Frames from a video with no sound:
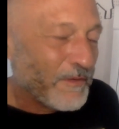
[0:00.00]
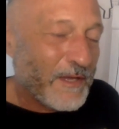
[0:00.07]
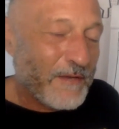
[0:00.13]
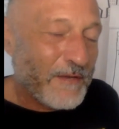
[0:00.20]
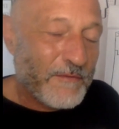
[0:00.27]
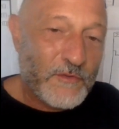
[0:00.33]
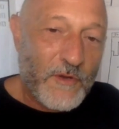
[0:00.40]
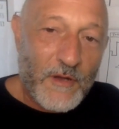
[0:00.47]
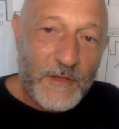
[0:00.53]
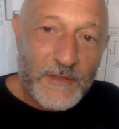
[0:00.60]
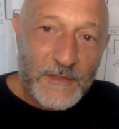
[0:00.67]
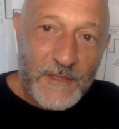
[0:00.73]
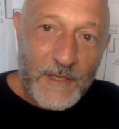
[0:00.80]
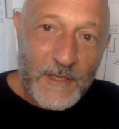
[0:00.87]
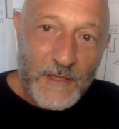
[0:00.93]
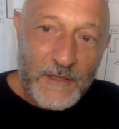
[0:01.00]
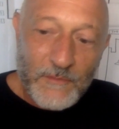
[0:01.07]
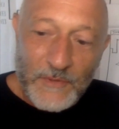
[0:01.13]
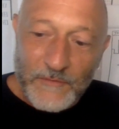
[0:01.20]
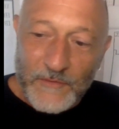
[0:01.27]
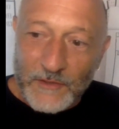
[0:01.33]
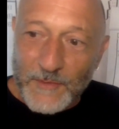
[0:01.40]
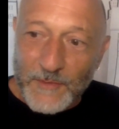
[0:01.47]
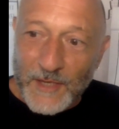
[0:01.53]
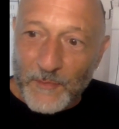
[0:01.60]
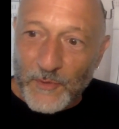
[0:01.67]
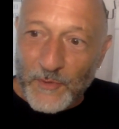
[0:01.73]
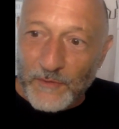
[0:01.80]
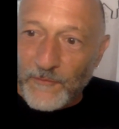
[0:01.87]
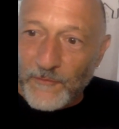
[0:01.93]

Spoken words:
drawing. We have our drawings done. We talked about our